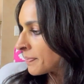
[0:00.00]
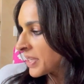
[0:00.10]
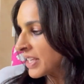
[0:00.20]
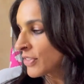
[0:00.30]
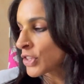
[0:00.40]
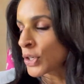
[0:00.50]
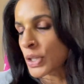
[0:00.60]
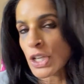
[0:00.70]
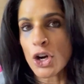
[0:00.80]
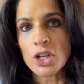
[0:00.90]
Even though
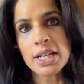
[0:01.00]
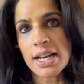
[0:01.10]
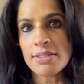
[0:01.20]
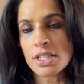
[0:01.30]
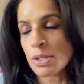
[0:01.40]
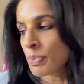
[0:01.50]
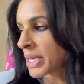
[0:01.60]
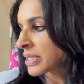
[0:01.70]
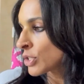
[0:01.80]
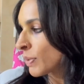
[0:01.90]
the yarn kind of
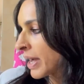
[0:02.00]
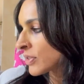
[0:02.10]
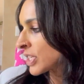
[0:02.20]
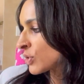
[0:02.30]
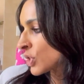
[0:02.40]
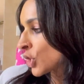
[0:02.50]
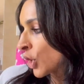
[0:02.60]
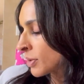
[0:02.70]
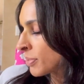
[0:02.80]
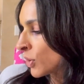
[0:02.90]
spins around, I use a
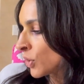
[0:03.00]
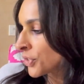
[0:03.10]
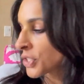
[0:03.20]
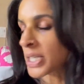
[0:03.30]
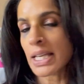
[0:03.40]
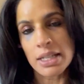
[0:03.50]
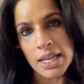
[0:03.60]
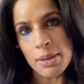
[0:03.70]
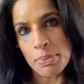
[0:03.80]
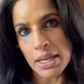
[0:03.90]
yarn bowl to
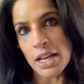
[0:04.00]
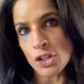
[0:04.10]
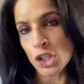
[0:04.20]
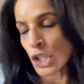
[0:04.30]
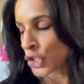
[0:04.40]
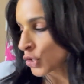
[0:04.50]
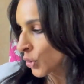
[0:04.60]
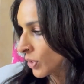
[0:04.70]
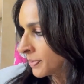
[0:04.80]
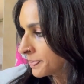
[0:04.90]
keep it under
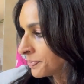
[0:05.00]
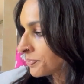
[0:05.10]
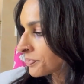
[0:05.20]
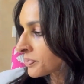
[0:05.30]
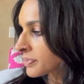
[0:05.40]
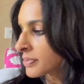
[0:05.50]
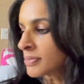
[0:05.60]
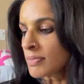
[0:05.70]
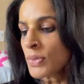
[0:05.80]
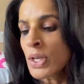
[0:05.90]
control.
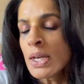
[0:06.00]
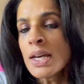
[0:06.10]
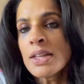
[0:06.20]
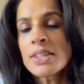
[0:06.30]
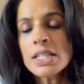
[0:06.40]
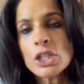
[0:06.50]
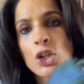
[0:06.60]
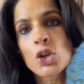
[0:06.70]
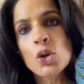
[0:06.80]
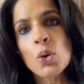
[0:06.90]
This
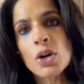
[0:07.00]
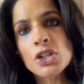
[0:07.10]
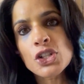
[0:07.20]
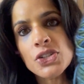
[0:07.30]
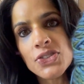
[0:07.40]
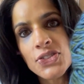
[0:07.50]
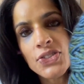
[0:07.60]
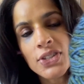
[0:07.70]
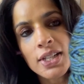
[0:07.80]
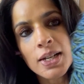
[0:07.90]

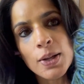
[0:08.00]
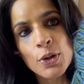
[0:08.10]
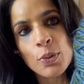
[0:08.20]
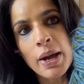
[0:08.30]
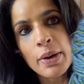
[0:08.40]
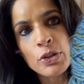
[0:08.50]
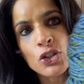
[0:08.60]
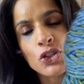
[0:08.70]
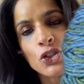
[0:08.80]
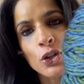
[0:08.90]
gorgeous colorway, which
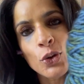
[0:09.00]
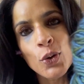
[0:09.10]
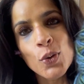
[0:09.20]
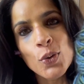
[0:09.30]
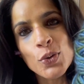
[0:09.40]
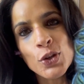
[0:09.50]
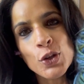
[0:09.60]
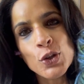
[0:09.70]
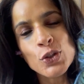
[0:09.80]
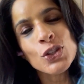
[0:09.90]
is so
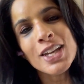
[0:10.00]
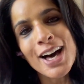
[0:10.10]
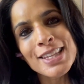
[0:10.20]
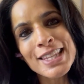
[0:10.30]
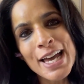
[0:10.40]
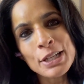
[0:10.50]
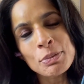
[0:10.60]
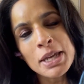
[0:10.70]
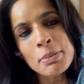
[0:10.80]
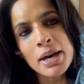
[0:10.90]
usually unlike
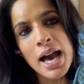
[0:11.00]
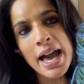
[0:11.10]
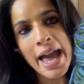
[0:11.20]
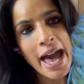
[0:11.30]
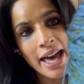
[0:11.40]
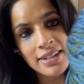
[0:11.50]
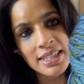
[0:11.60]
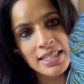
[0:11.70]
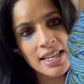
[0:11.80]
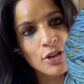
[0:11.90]
me, but I had
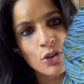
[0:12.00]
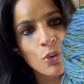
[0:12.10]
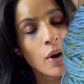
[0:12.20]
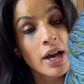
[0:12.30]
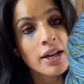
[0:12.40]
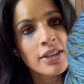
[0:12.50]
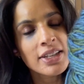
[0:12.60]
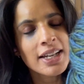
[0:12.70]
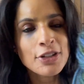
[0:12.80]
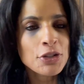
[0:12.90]
this, I don't know why. I
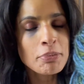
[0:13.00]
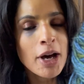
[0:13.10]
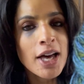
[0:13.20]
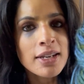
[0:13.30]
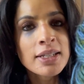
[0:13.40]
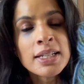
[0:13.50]
think I just bought,